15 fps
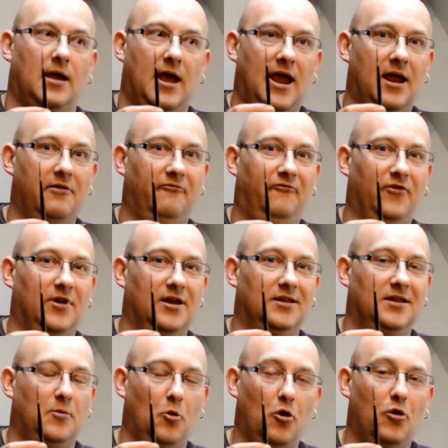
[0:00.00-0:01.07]

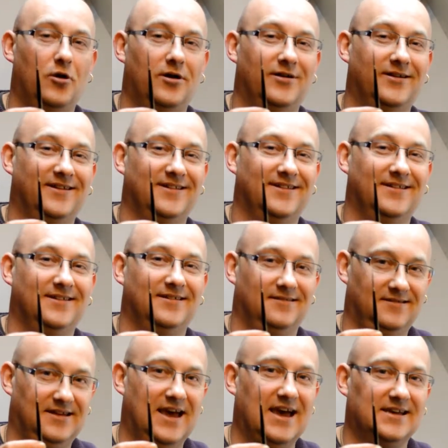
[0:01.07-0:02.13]
Infinitely more.
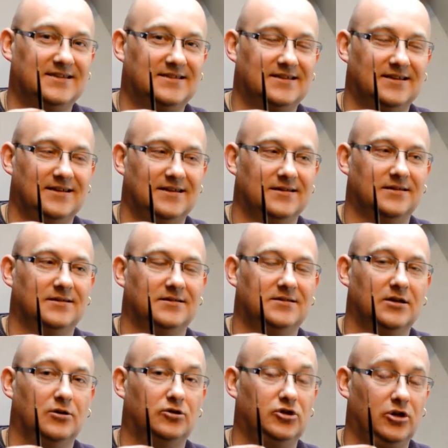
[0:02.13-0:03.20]
Yes.
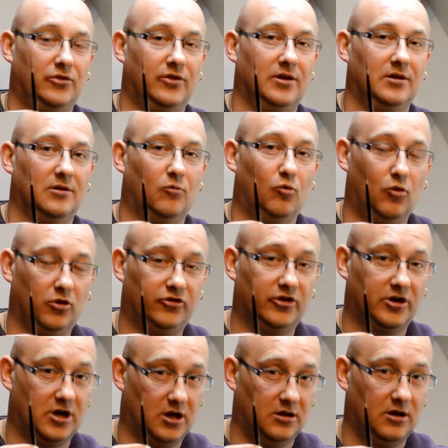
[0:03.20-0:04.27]
So do you think the
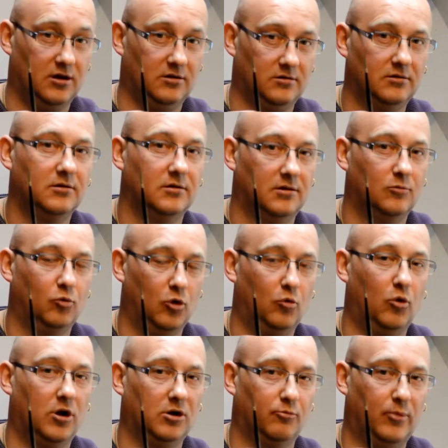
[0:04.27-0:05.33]
watercolour will
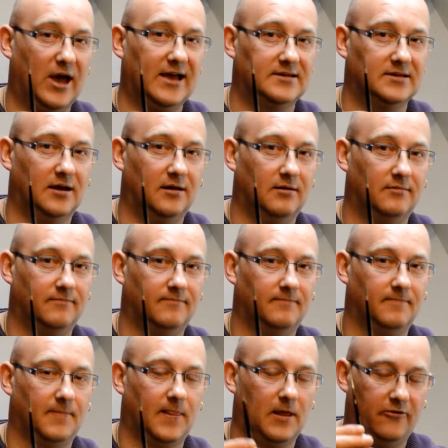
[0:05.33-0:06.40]
work better?
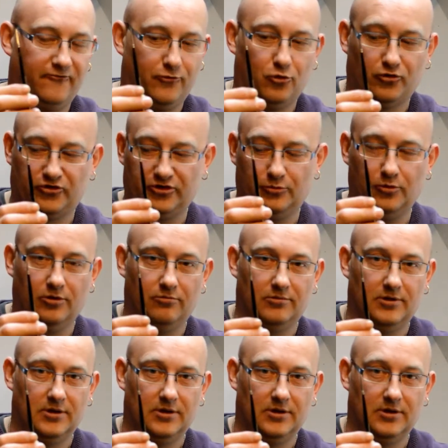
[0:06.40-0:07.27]
Of course it will.